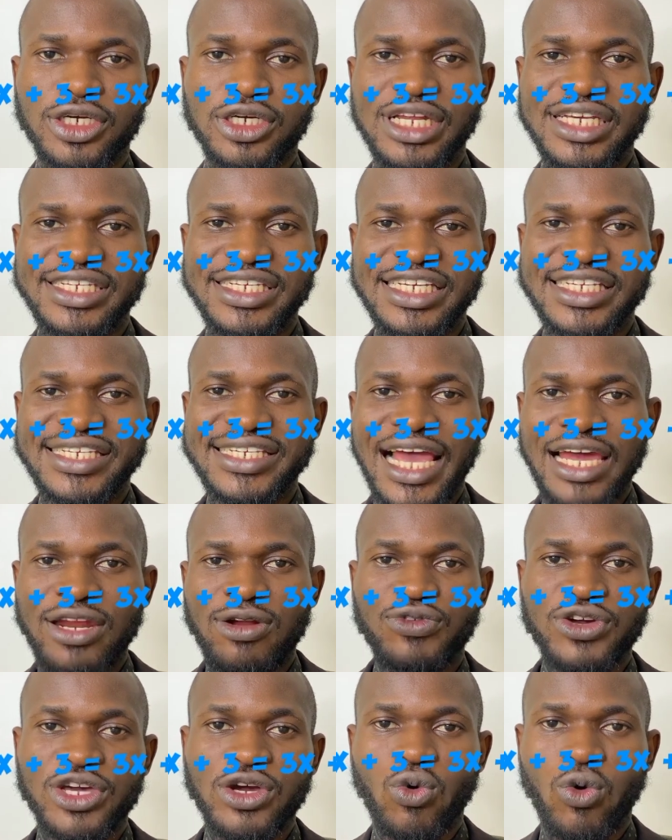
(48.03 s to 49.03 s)
There's a sign
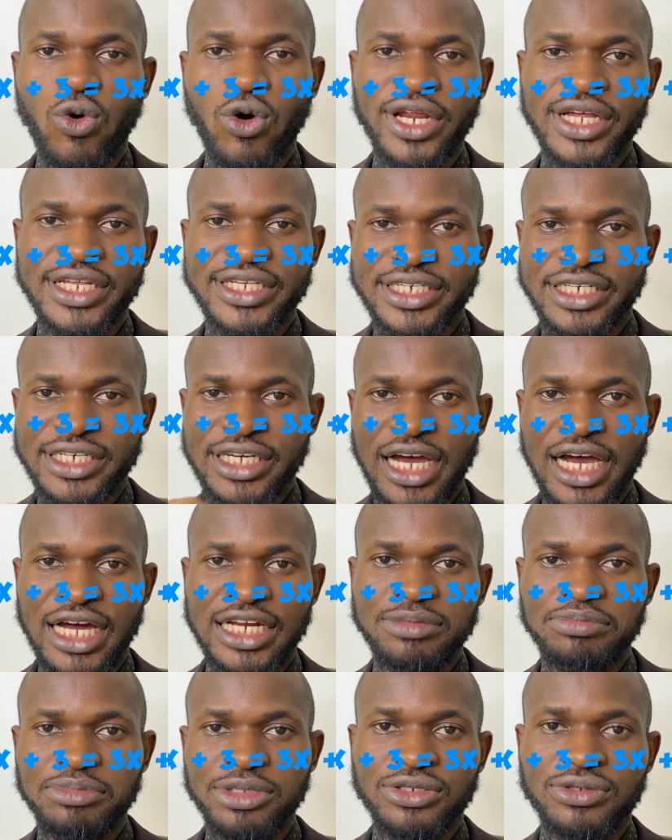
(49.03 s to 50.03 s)
of equality at
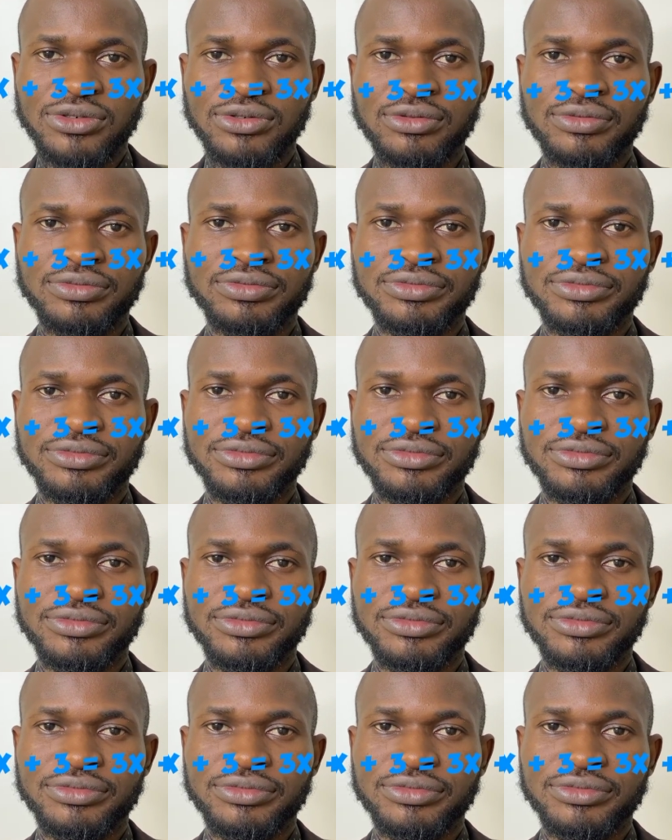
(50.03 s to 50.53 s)
the middle.